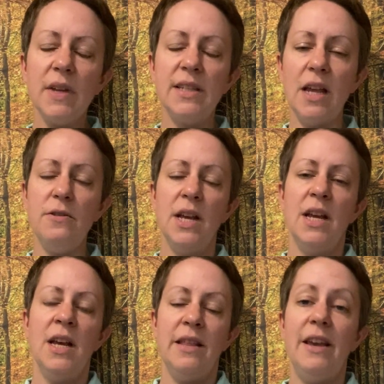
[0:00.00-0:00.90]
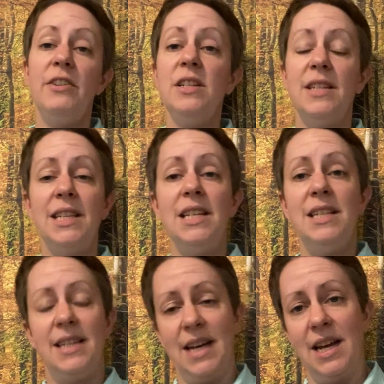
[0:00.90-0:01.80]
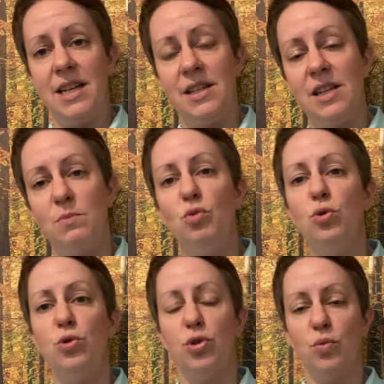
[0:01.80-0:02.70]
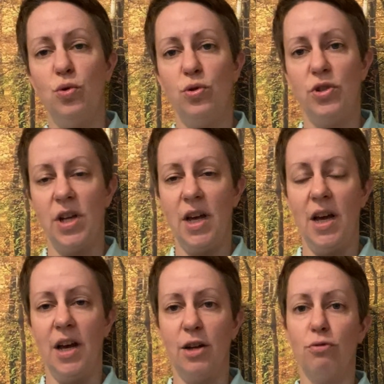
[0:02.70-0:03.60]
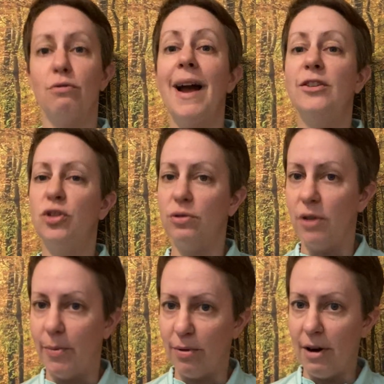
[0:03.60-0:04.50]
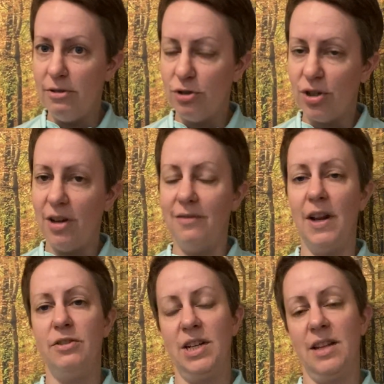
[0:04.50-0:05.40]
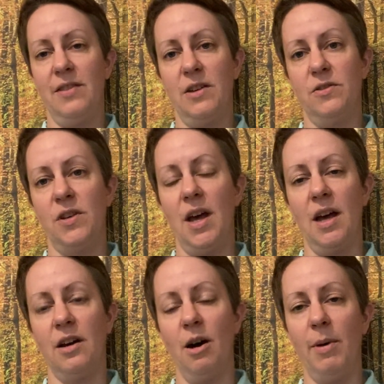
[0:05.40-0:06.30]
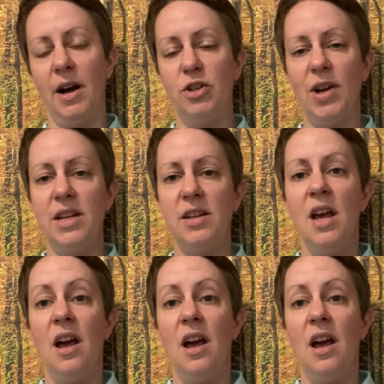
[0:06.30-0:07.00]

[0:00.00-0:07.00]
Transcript: So the evidence these days is more towards a gradual approach of loading in those carbohydrates,